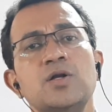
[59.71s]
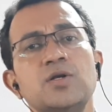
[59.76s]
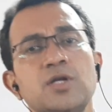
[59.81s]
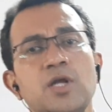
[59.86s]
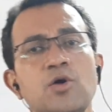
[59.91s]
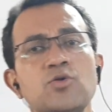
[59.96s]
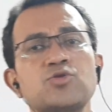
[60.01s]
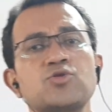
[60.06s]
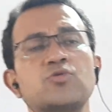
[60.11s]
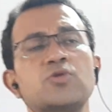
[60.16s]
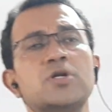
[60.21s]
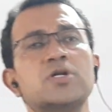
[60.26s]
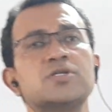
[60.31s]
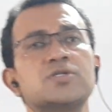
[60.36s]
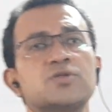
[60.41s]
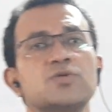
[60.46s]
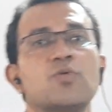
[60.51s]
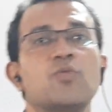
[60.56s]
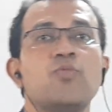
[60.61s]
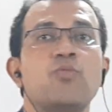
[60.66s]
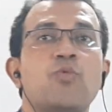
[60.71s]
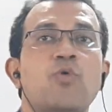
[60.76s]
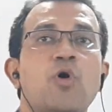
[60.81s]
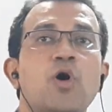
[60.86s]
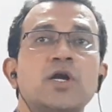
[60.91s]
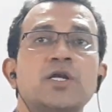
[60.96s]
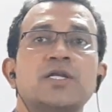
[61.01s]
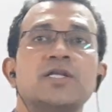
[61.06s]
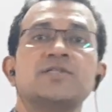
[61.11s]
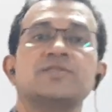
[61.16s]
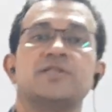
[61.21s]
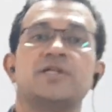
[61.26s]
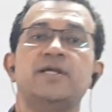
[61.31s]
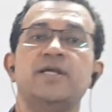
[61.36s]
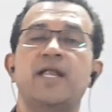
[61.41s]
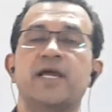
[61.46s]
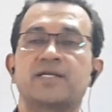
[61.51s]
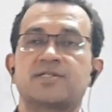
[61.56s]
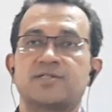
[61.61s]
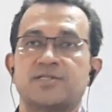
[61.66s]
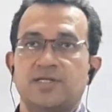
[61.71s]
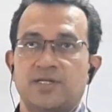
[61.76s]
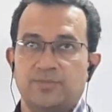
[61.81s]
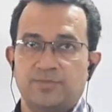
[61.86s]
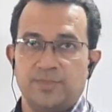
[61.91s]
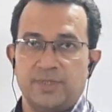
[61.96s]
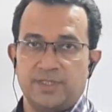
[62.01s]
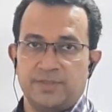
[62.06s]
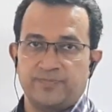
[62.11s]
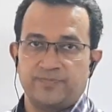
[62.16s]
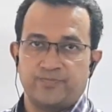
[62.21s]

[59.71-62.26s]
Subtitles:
Now, students, what is index number?